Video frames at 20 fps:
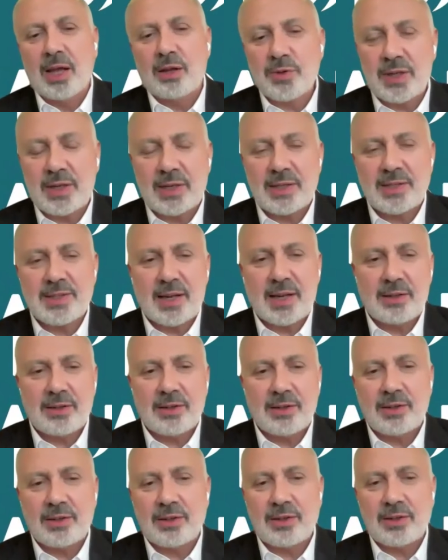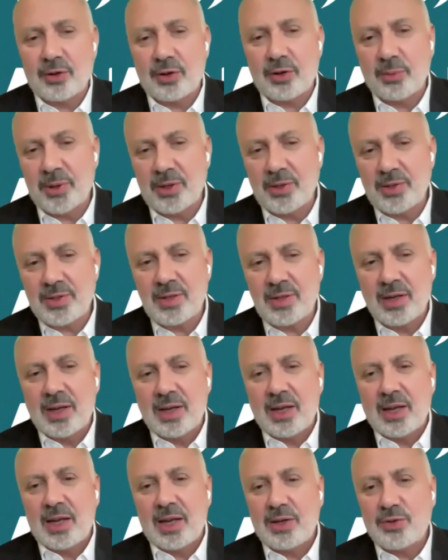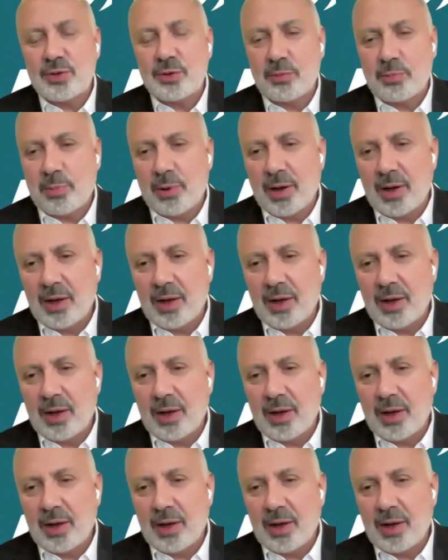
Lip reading: using standard documents issued